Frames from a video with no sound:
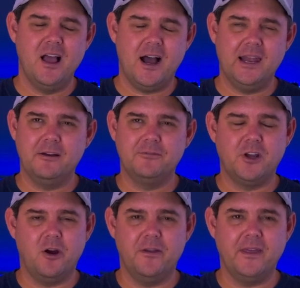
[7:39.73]
I love
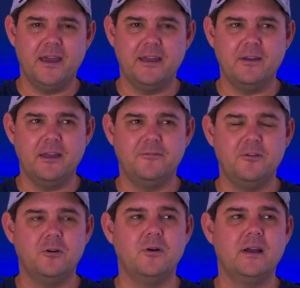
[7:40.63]
going there. If
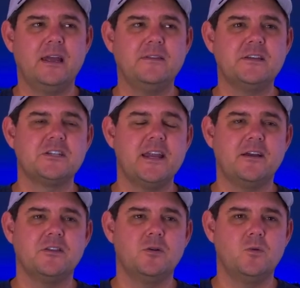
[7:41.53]
you're in this neck
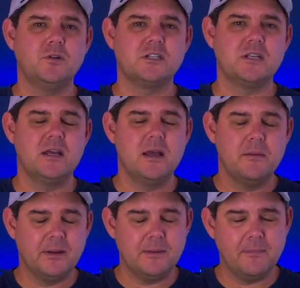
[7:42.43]
of the woods,
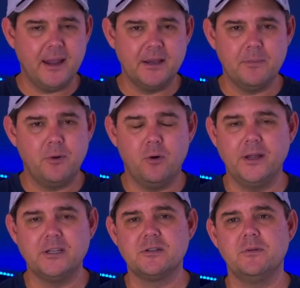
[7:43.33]
make it a
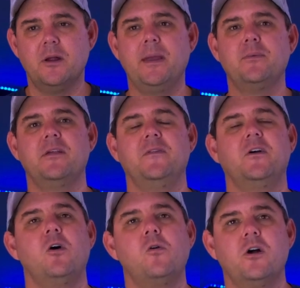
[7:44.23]
point. You know, people think the
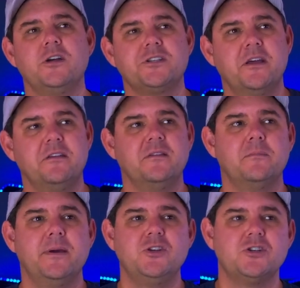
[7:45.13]
Gold Coast and they think the
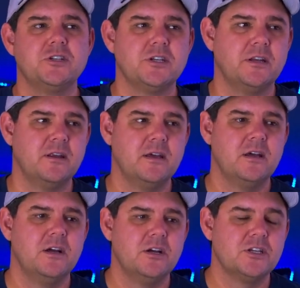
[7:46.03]
beaches, and
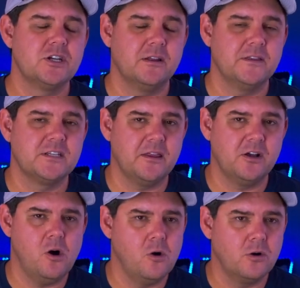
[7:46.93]
certainly the southern
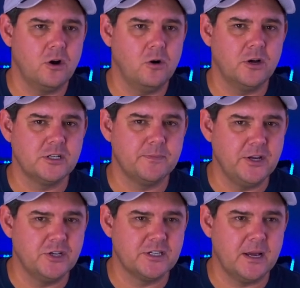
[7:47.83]
Gold Coast
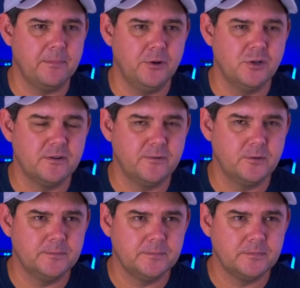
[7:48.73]
beaches are beautiful.